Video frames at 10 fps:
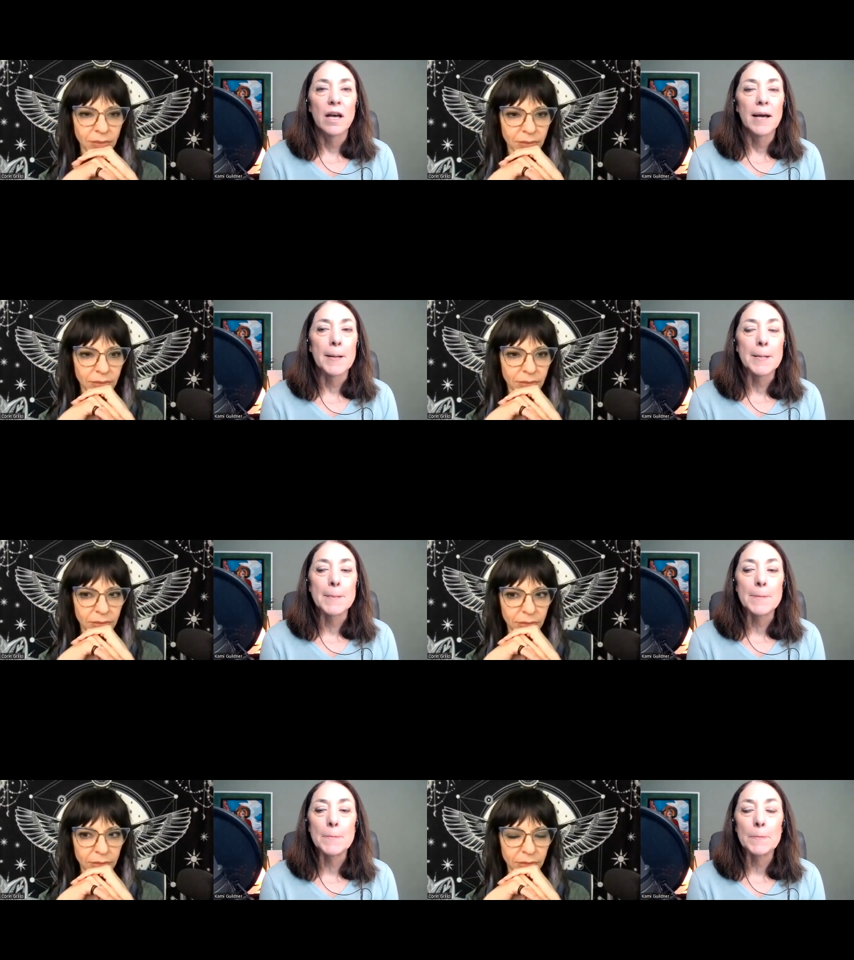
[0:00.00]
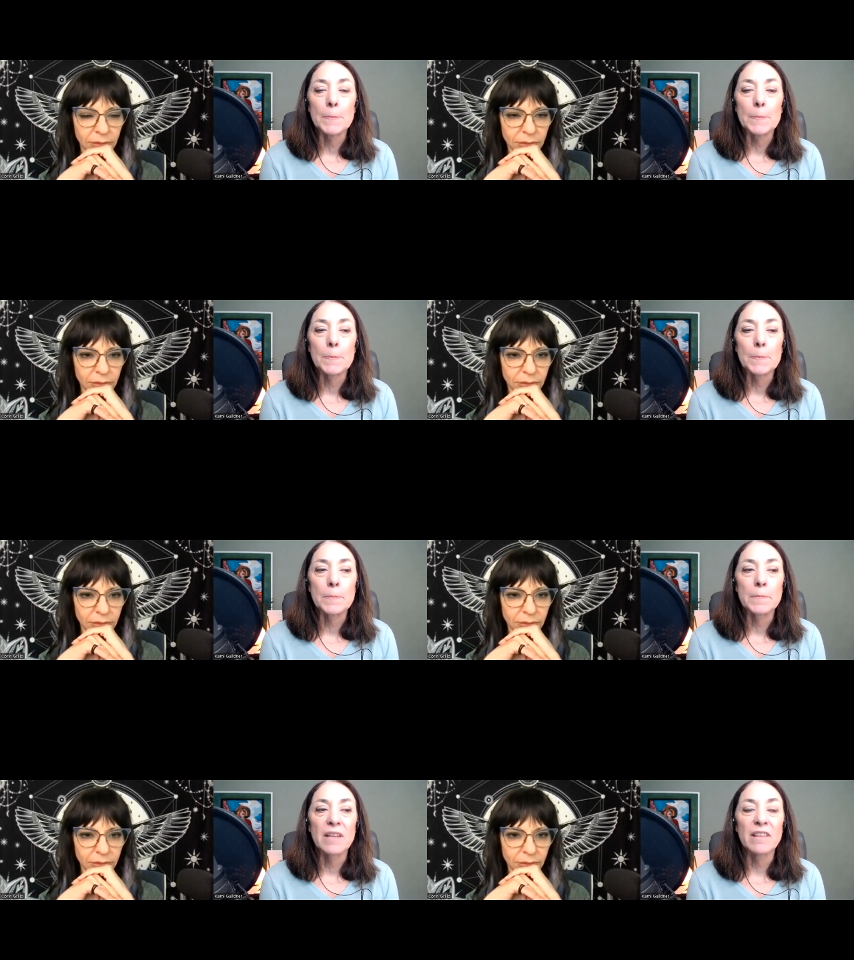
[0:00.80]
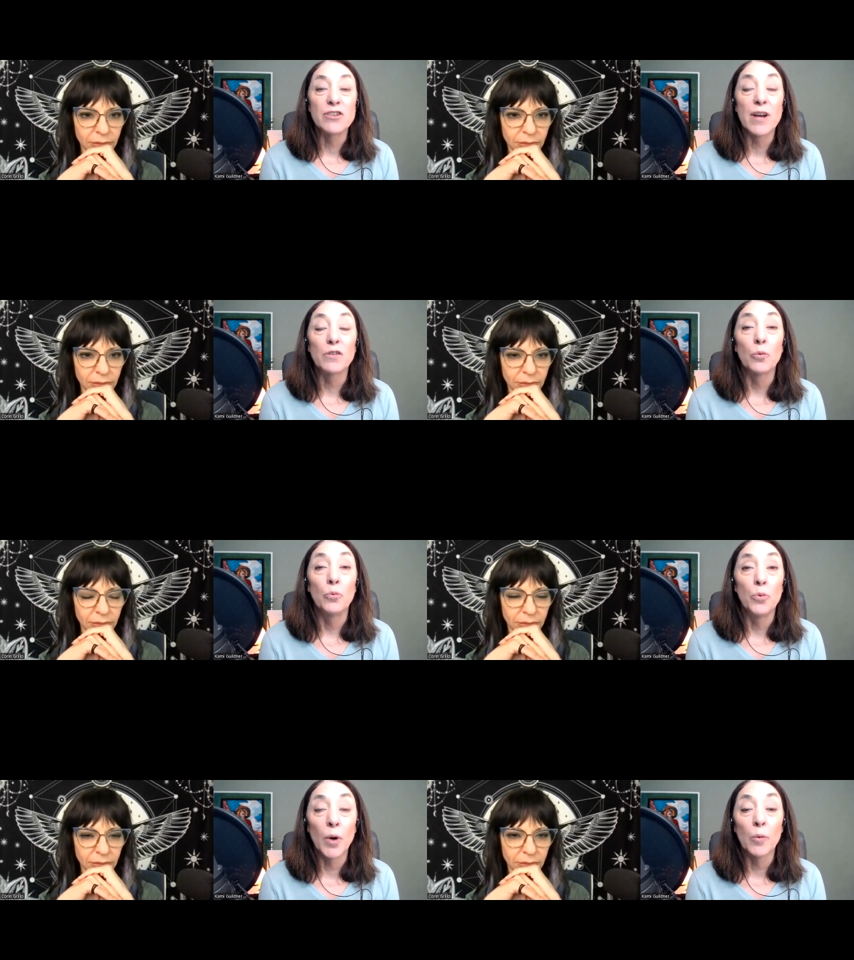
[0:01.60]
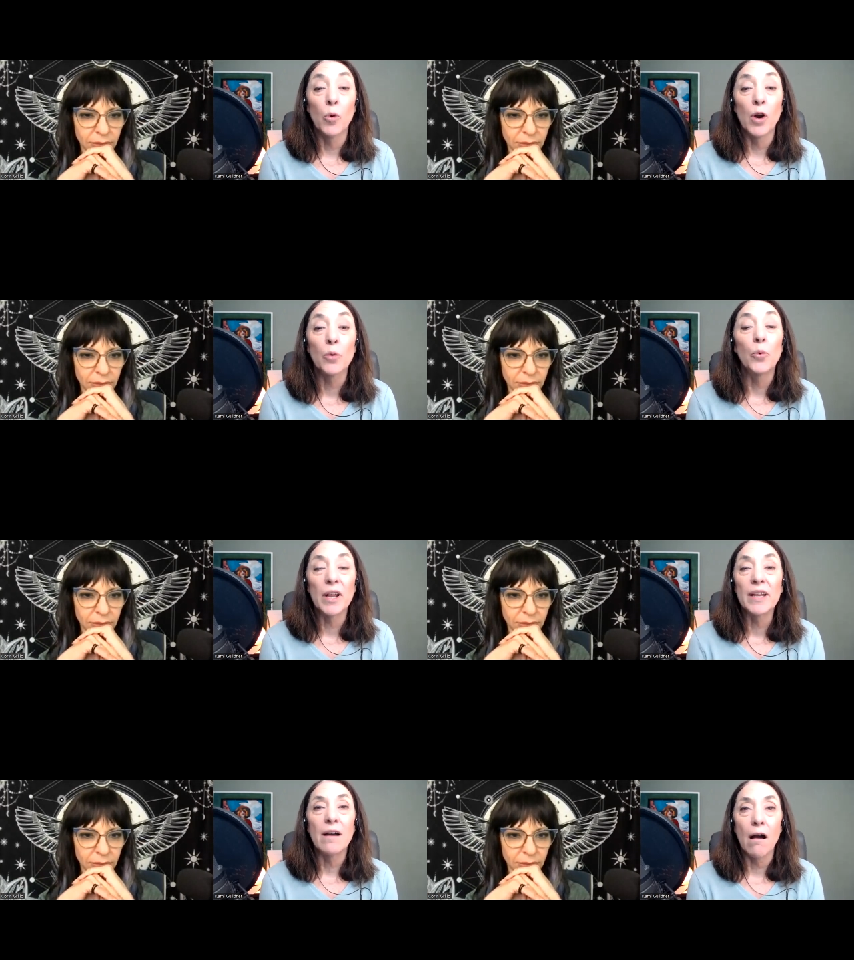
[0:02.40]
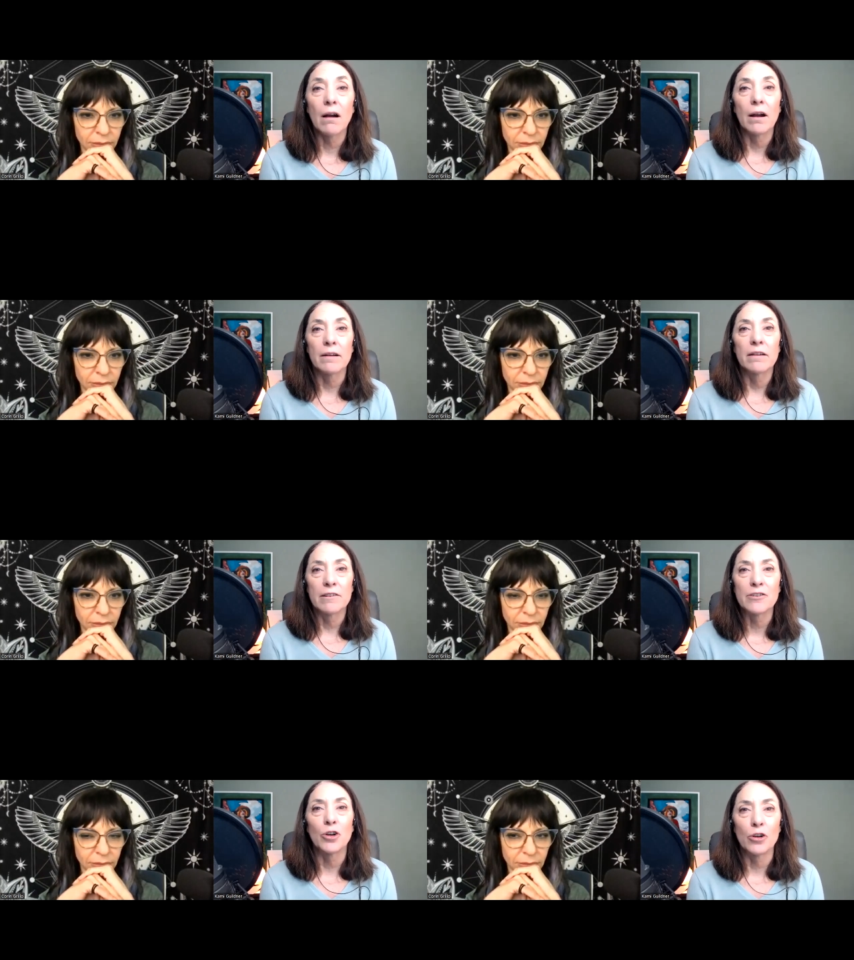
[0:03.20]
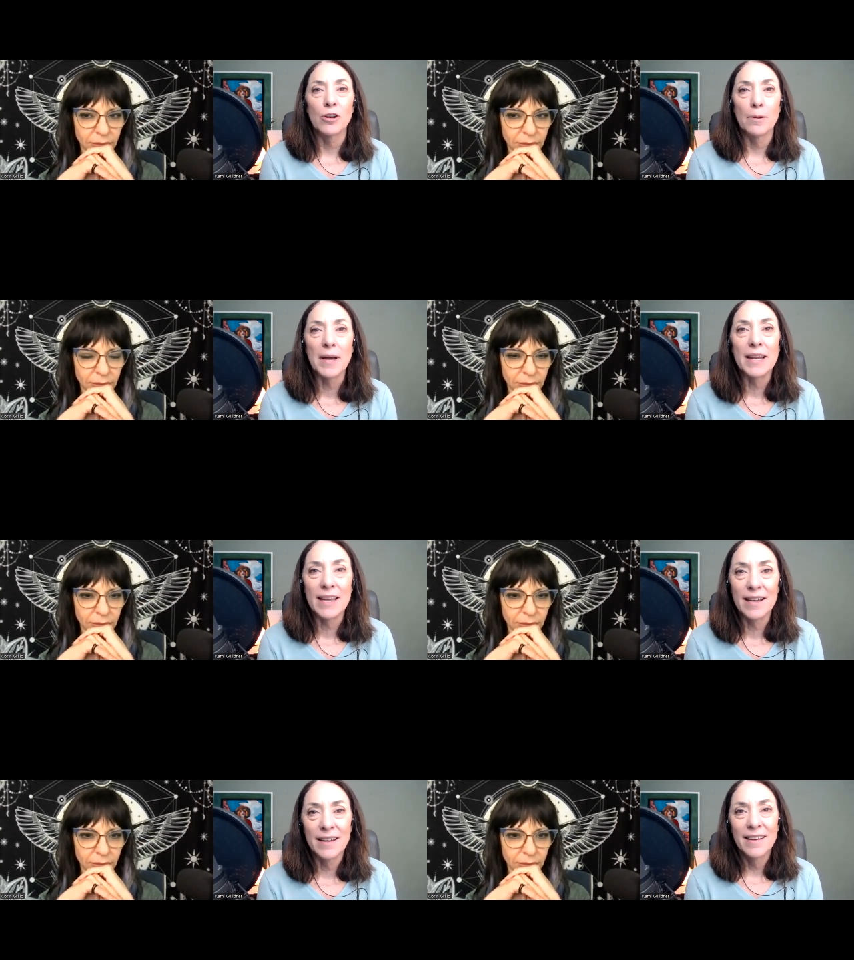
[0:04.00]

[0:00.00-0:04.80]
Speaker 1: that you have to work really hard to earn your money.